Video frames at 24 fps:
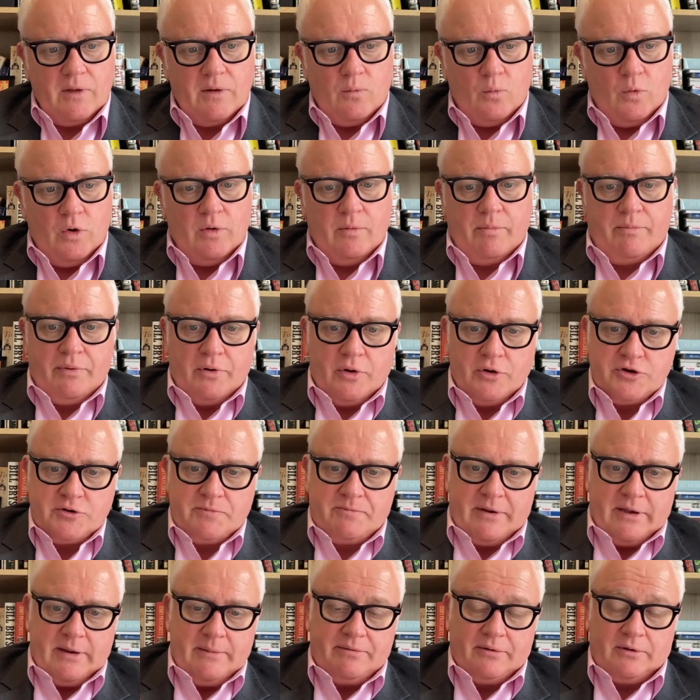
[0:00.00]
will push
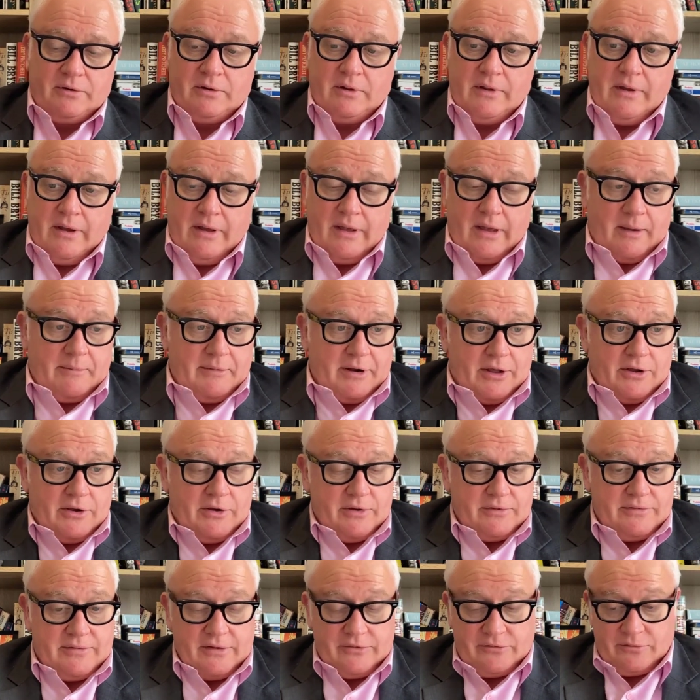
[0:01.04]
people. I mean, I
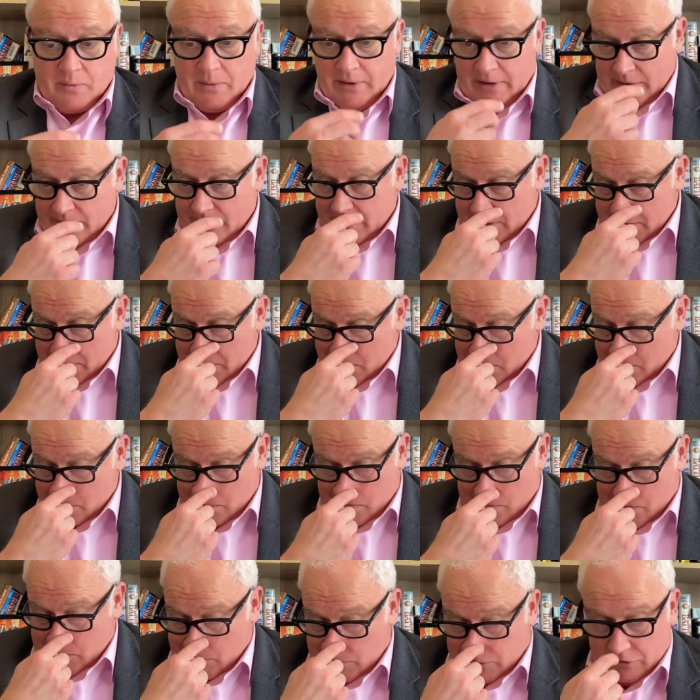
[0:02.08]
heard this week that,
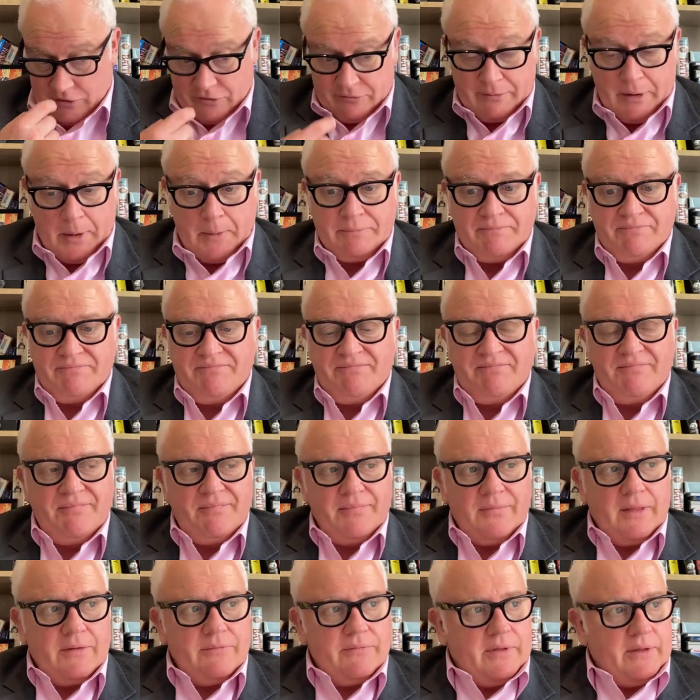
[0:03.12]
excuse me,
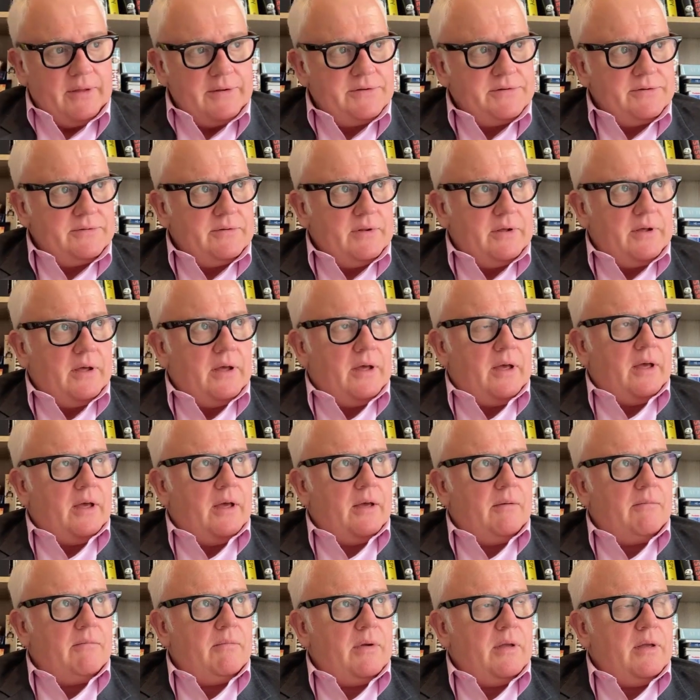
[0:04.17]
that
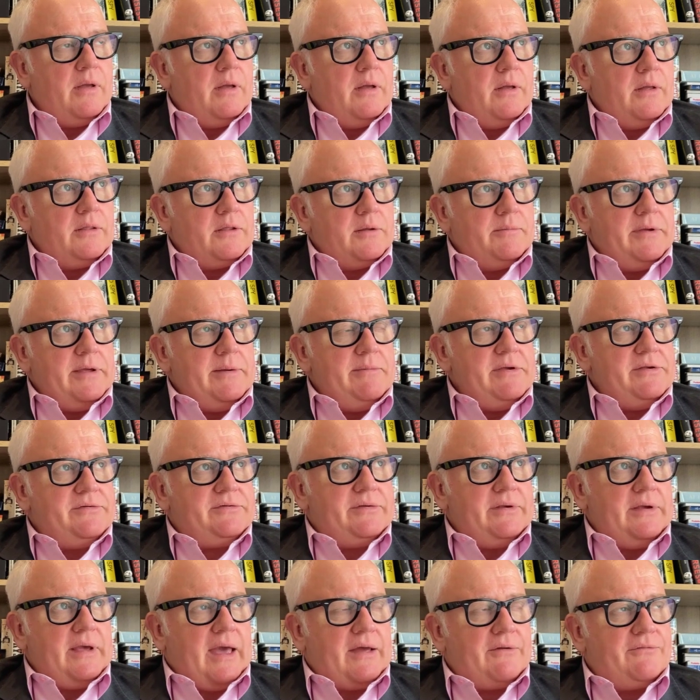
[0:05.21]
um, the
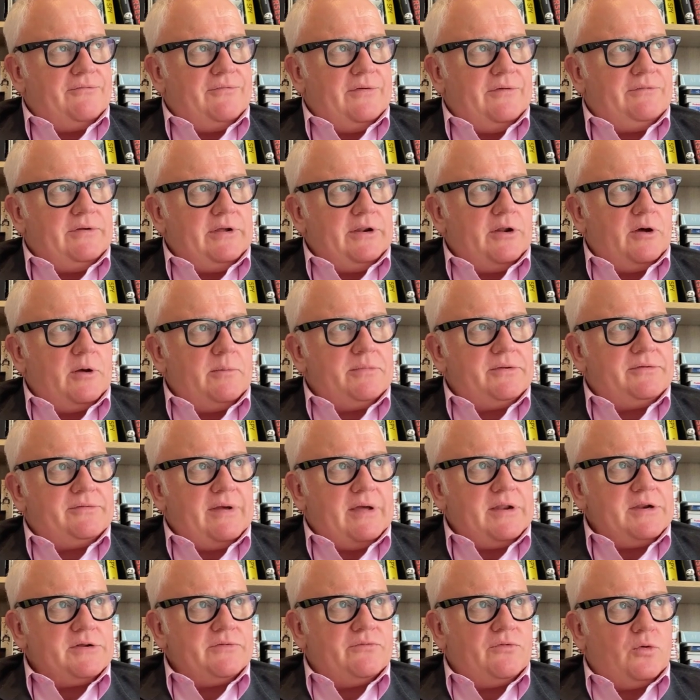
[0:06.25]
BBC had
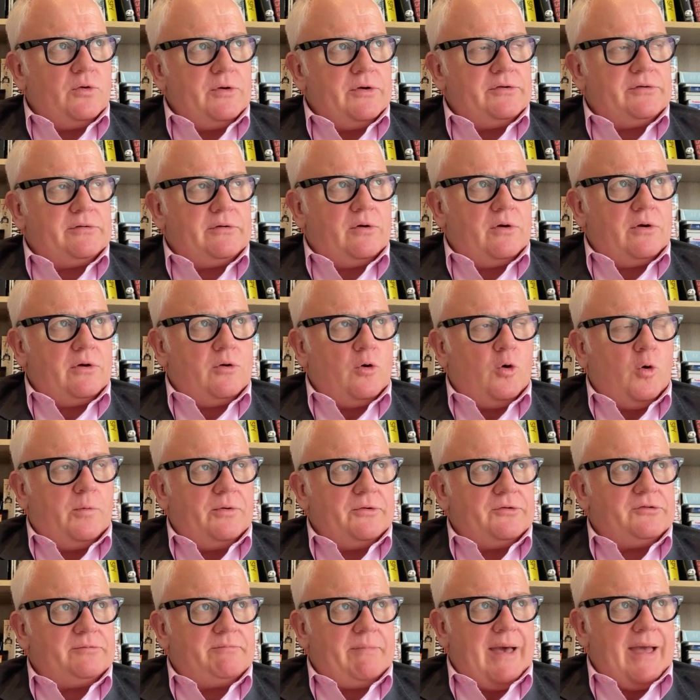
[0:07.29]
59% of all its
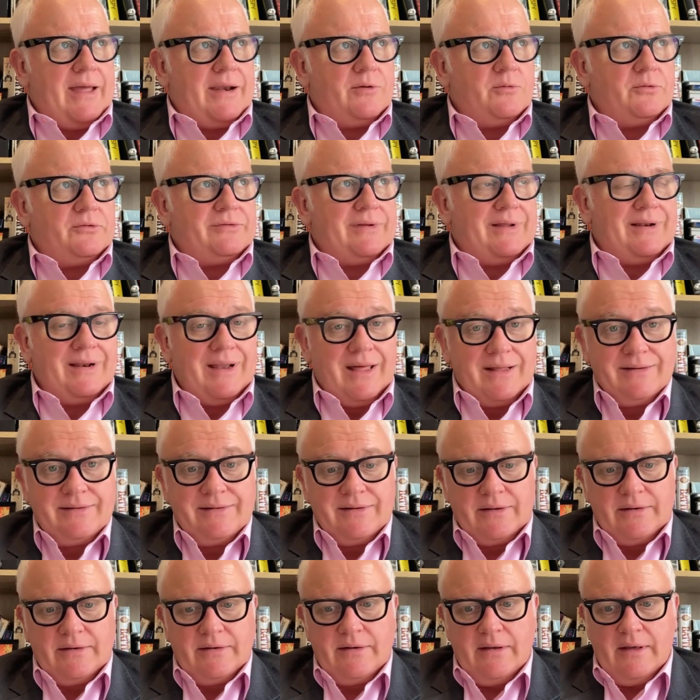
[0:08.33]
corporate spend was in
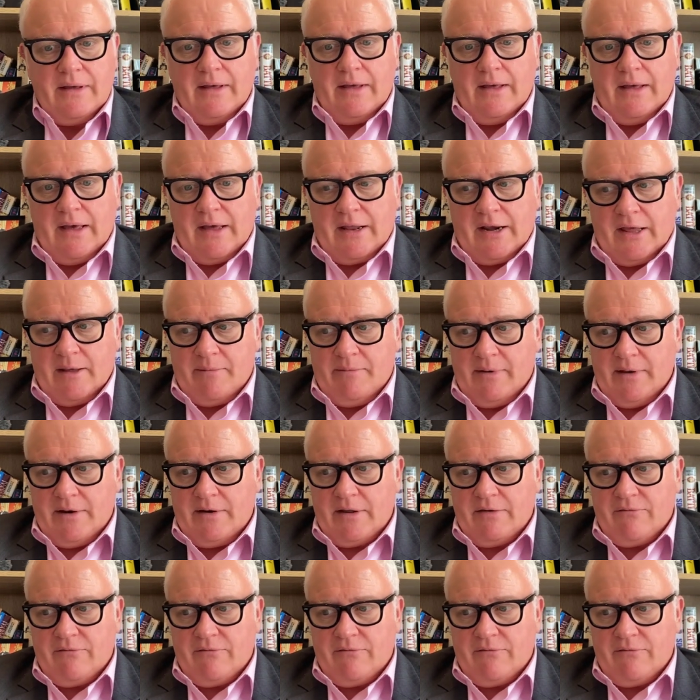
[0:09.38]
London, and they've been